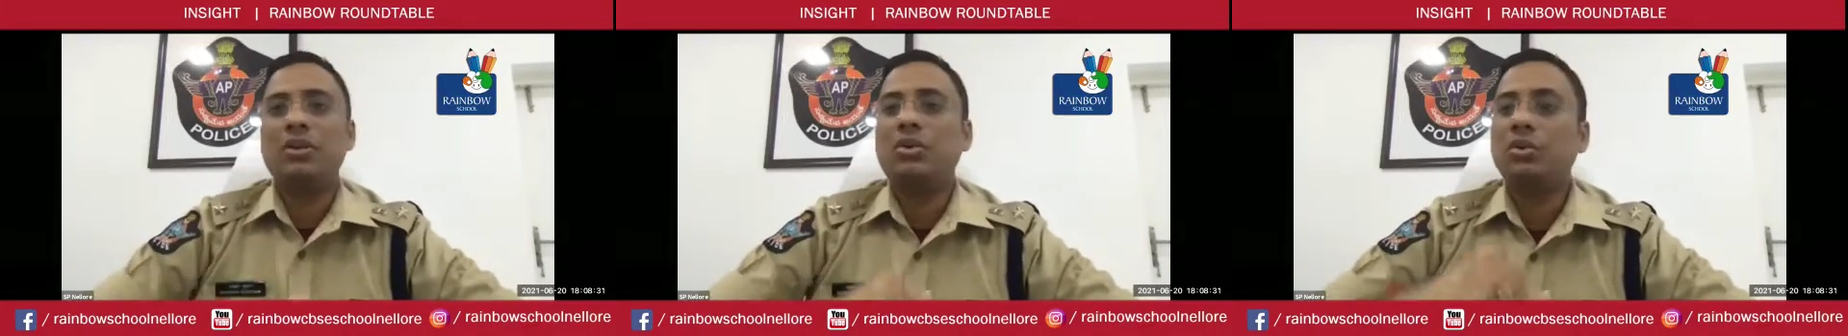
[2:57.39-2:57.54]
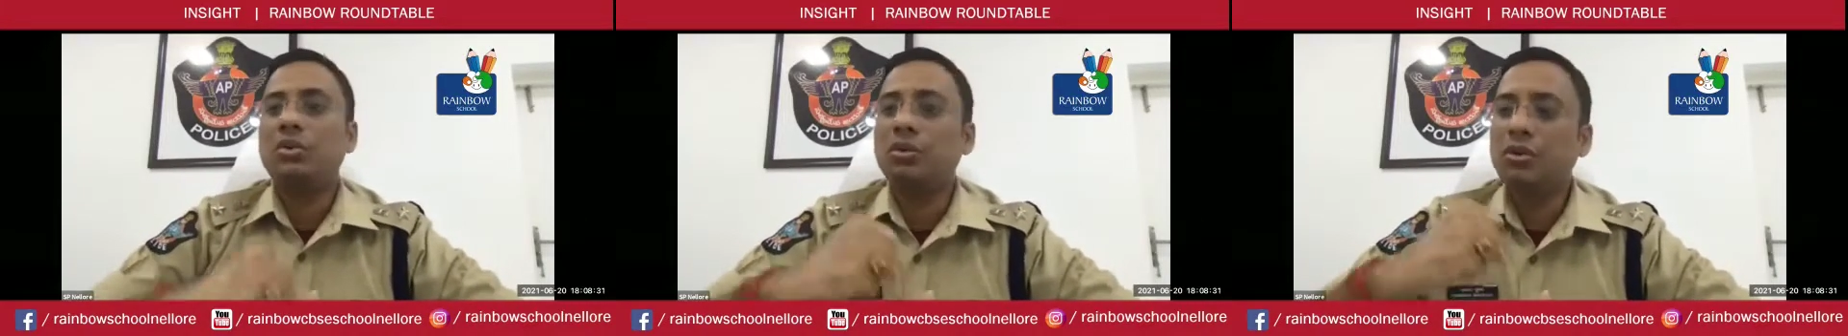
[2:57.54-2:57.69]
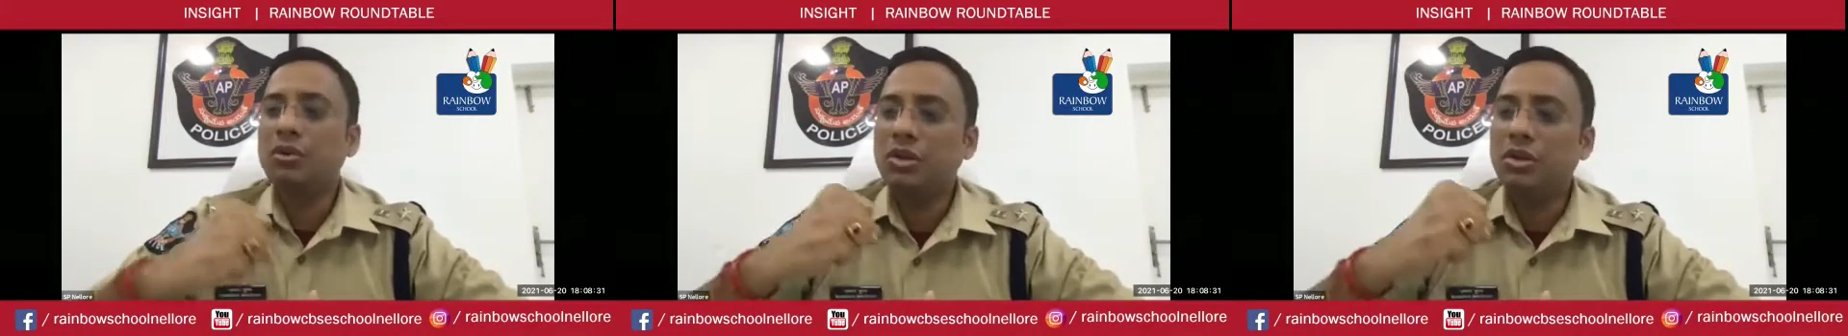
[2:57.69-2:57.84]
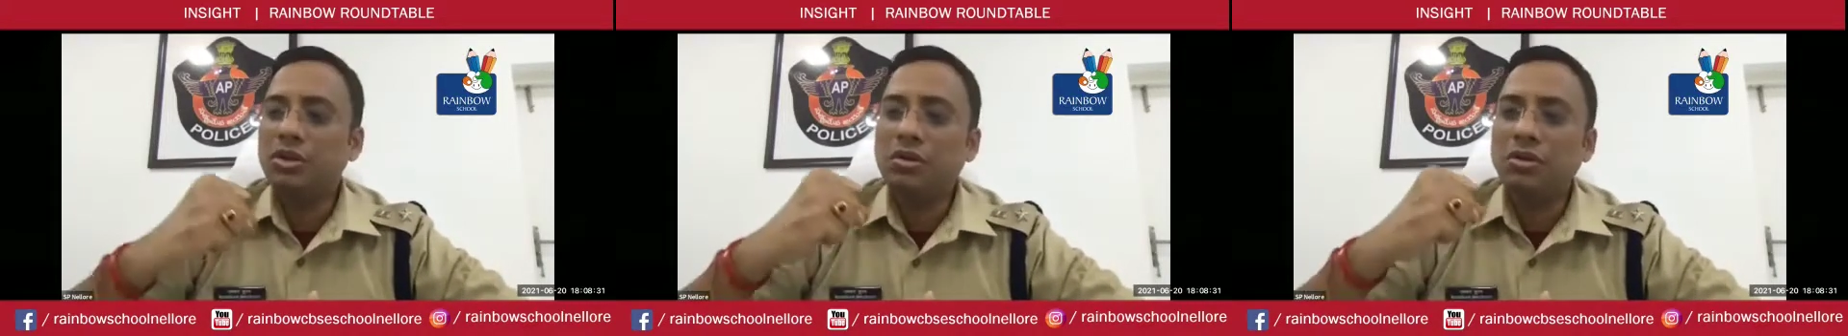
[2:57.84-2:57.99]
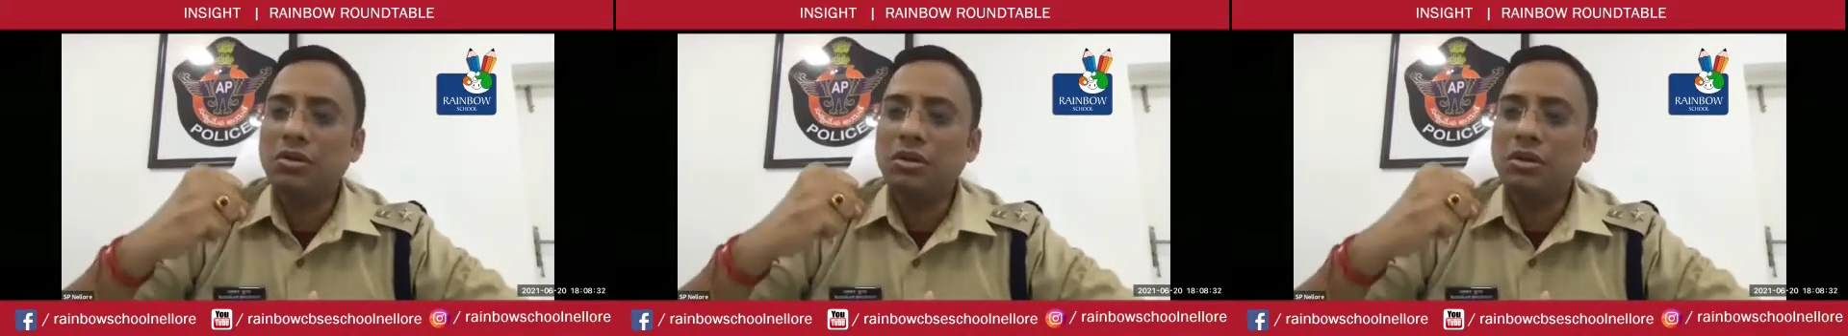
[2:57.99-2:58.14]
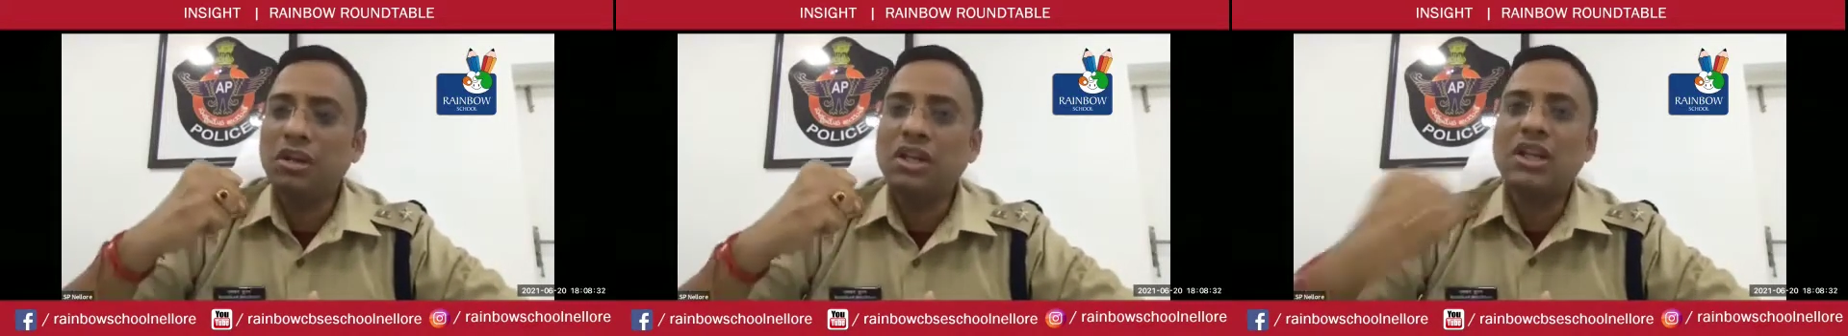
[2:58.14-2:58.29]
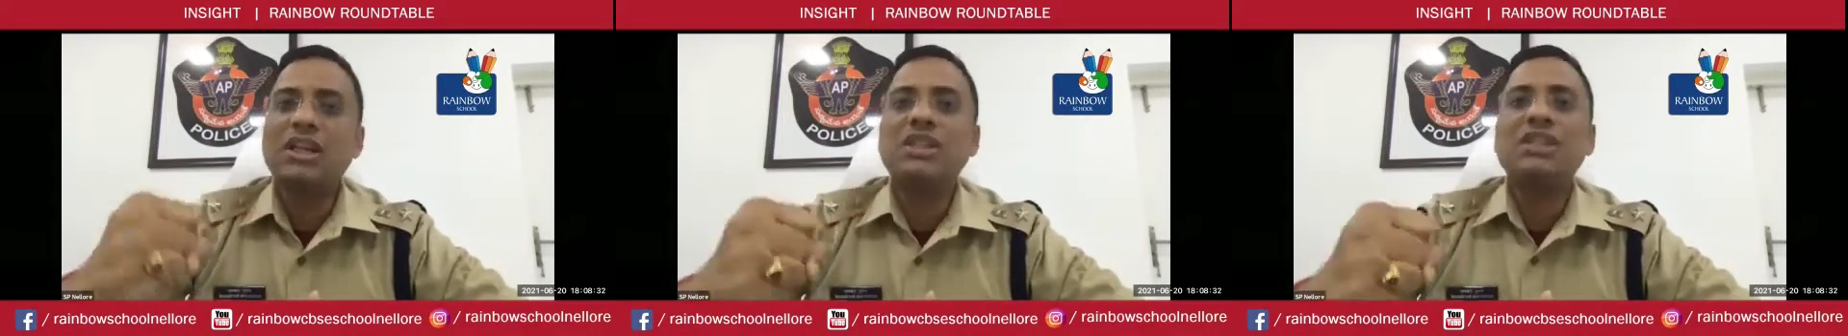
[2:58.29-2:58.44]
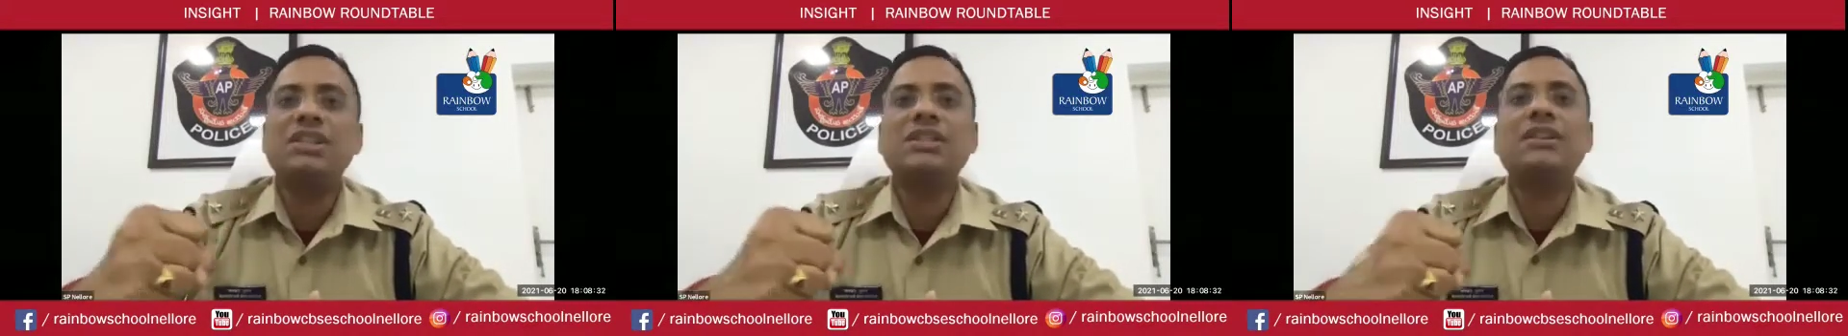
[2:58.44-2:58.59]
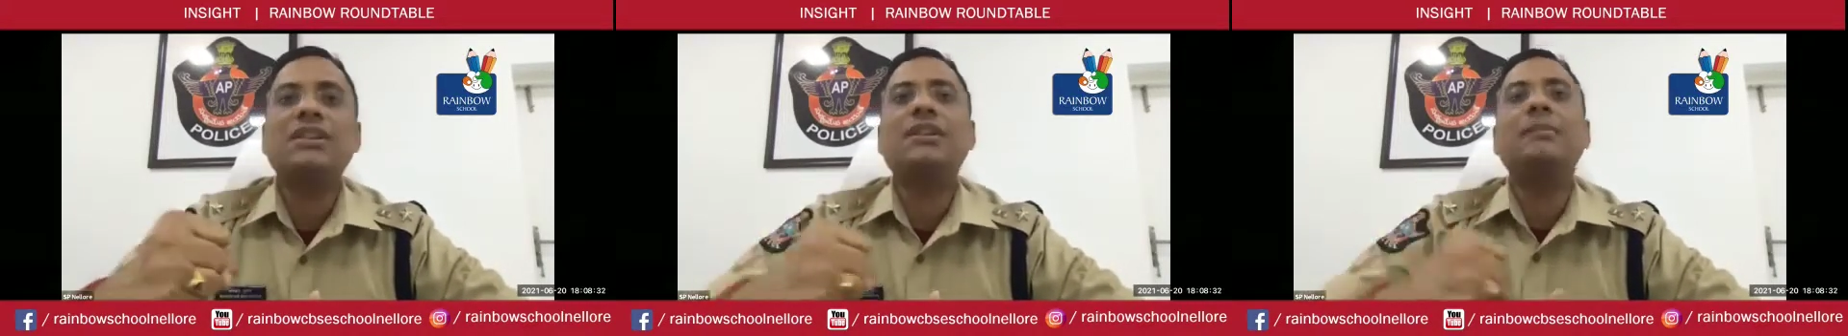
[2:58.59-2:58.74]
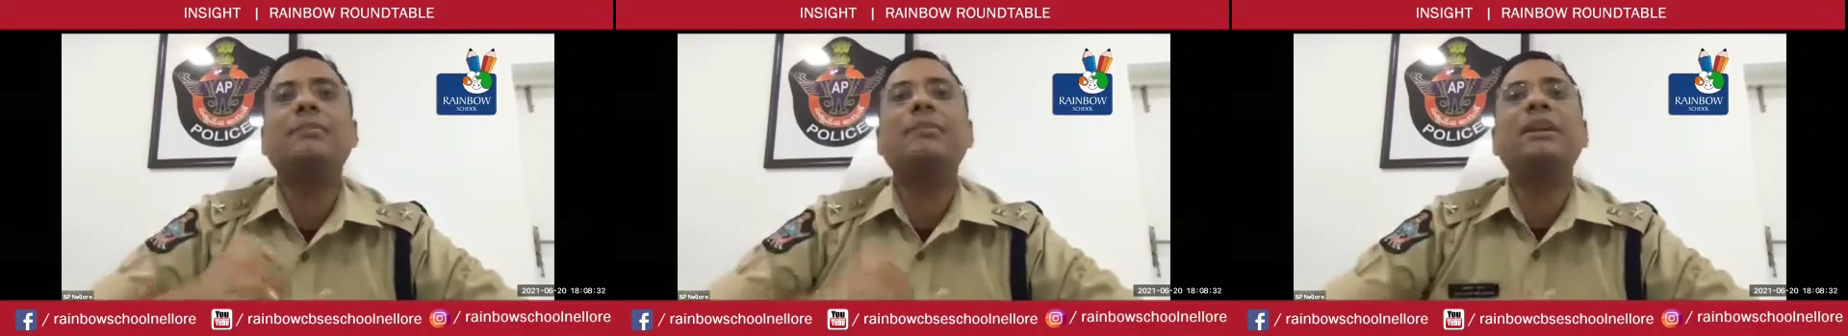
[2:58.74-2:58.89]
to
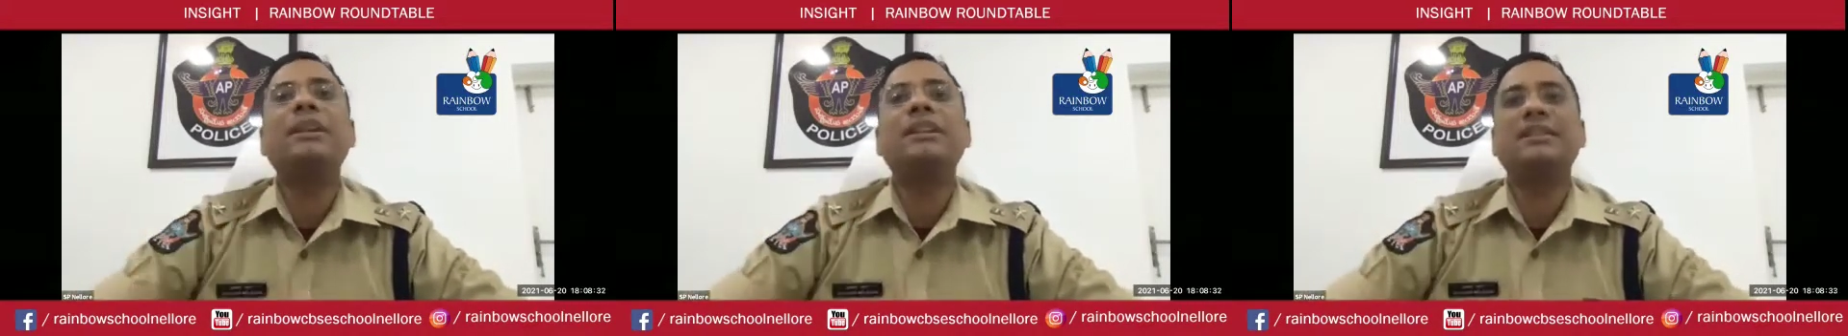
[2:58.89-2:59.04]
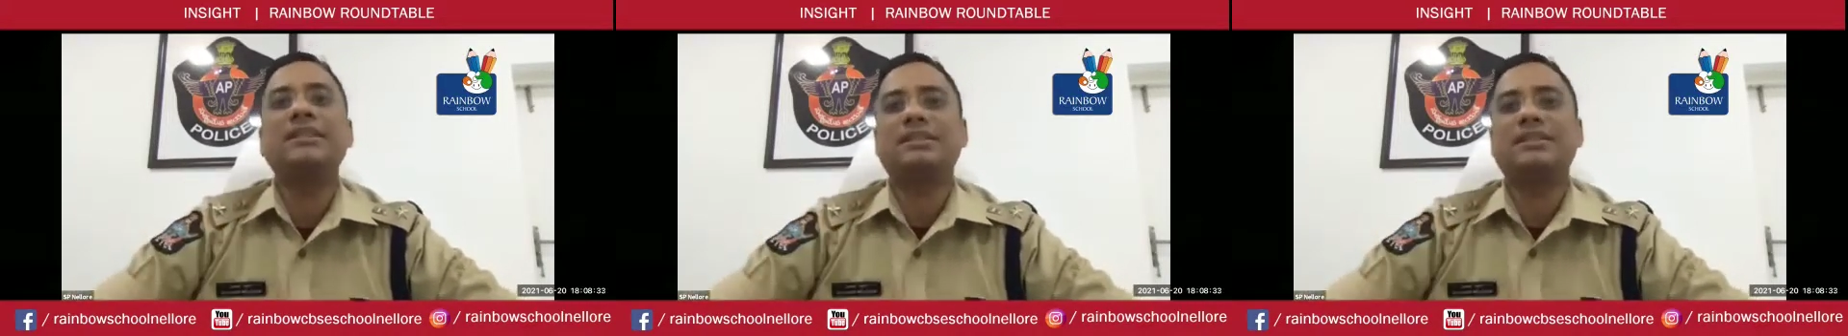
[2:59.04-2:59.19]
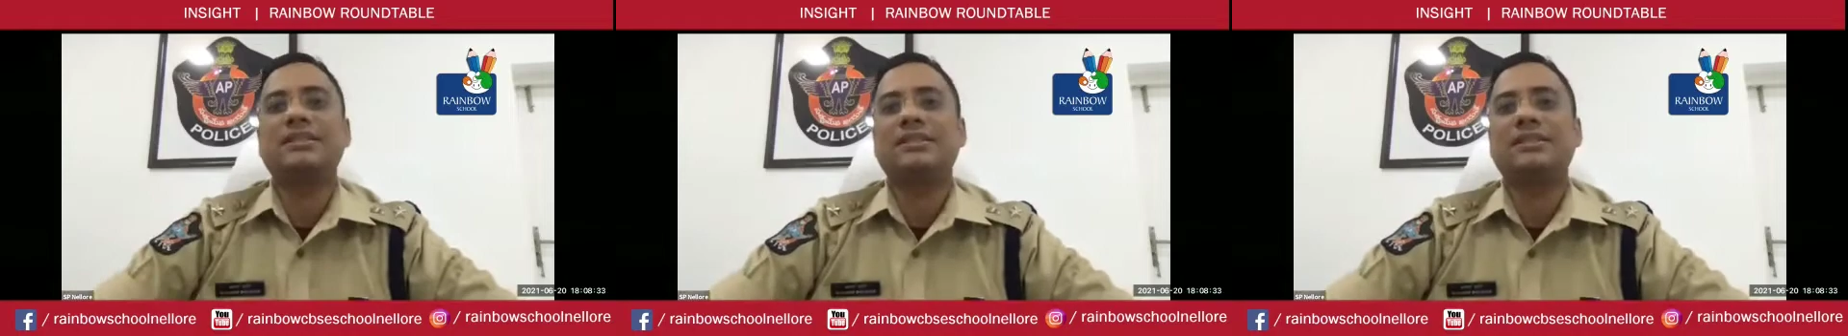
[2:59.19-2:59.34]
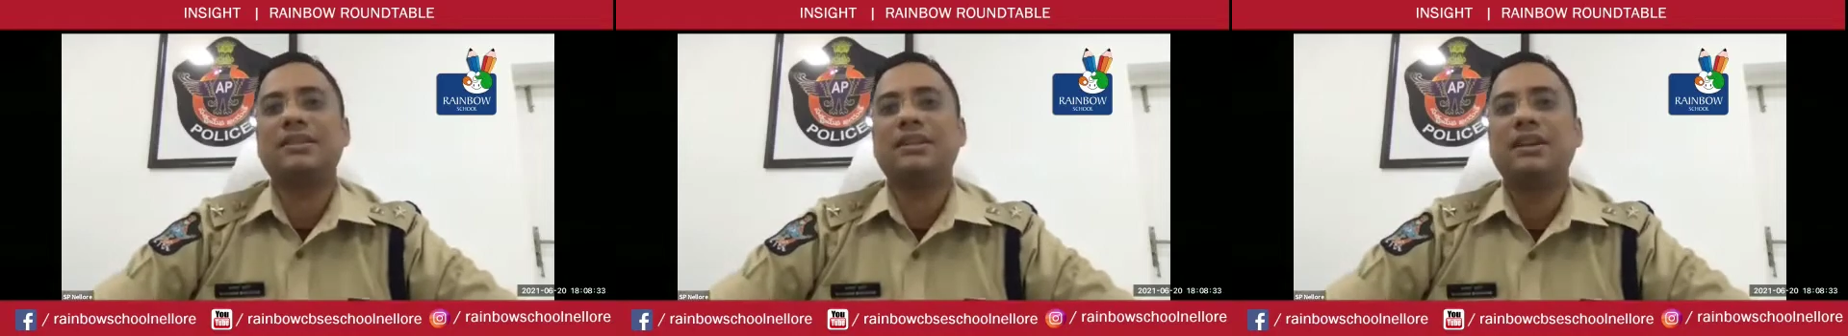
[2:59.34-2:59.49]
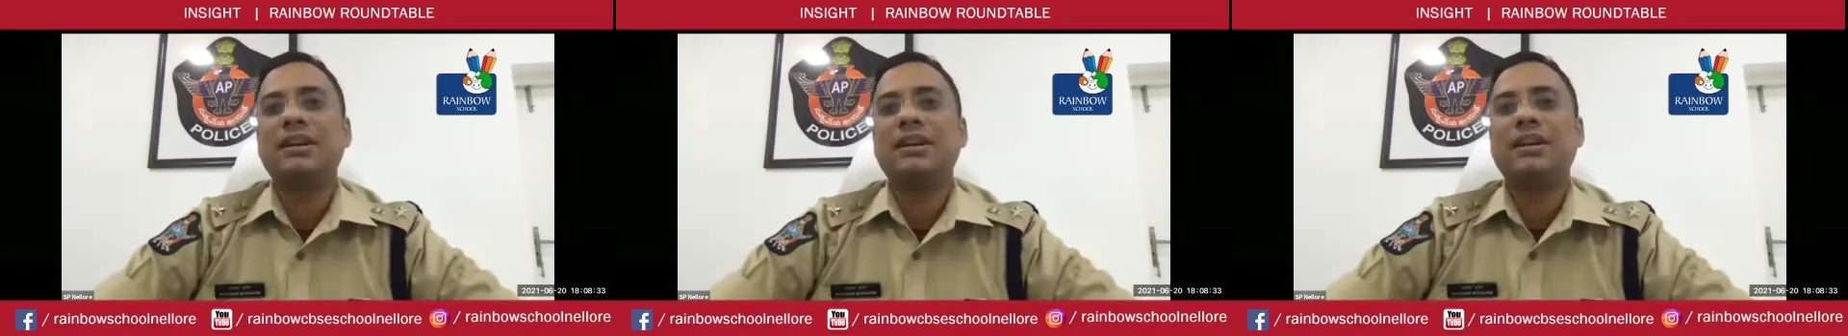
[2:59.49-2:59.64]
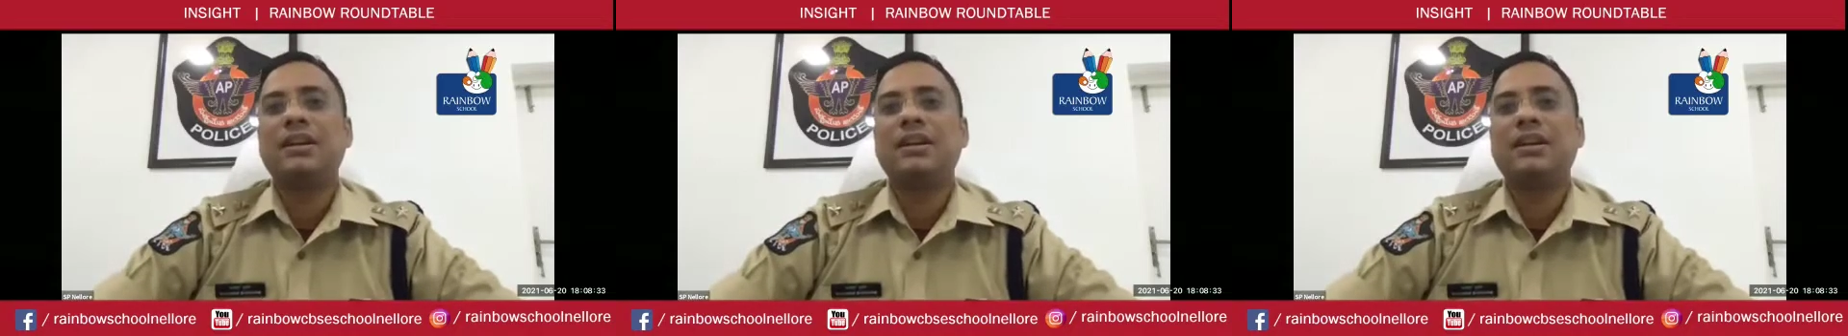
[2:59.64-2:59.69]
crush rebellions